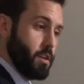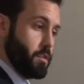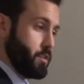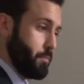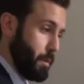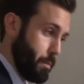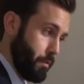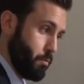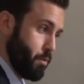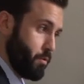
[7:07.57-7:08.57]
Some people have
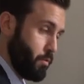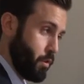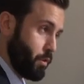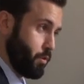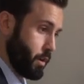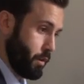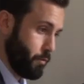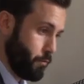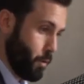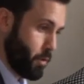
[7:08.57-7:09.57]
a more vertical kind of
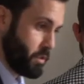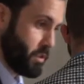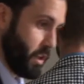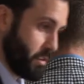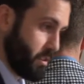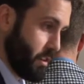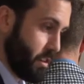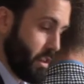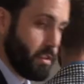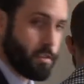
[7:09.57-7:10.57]
forward stance like
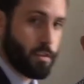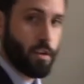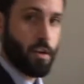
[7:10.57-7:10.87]
this.